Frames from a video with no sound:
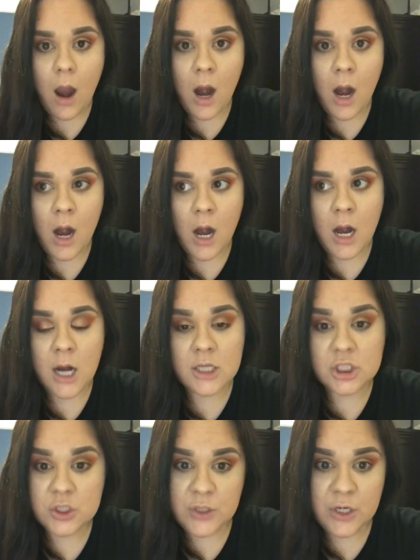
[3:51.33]
our
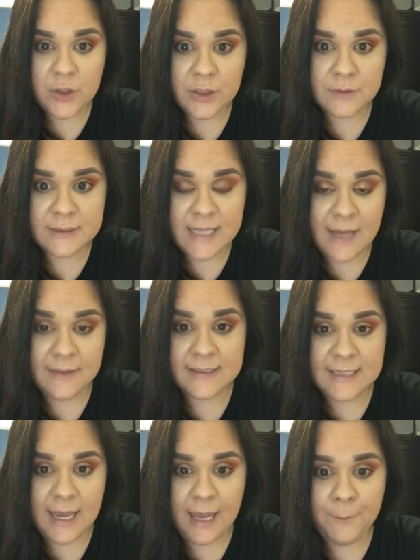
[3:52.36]
2-year-old at the
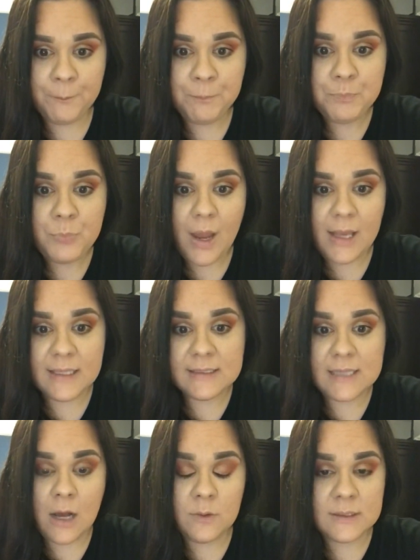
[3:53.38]
time, and
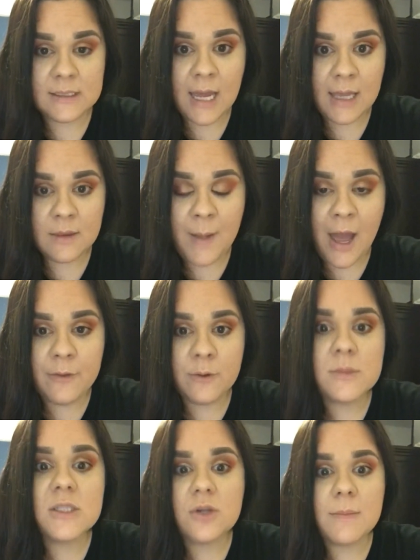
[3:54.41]
he's outside the
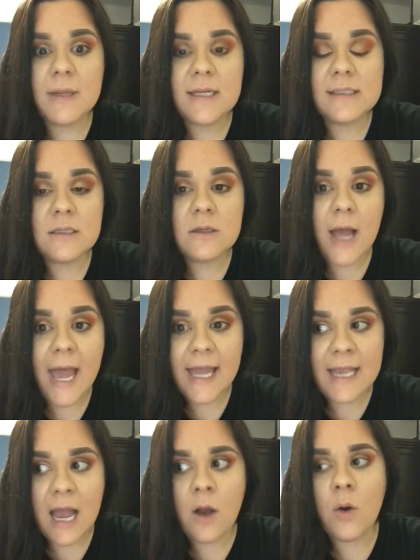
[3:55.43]
bathroom screaming his little
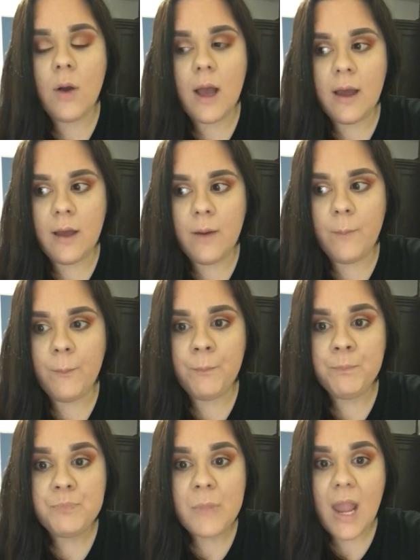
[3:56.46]
head out.
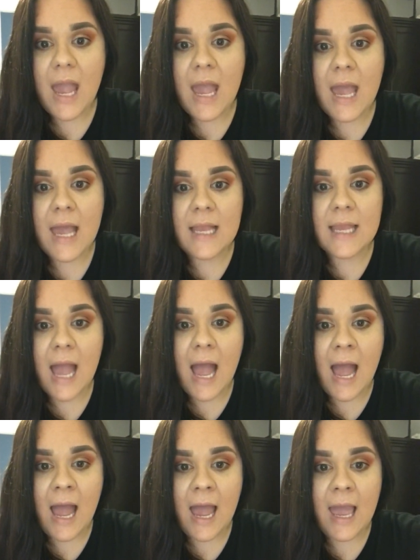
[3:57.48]
And
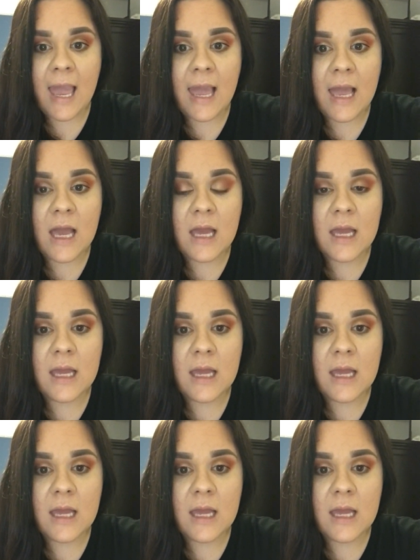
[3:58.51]
I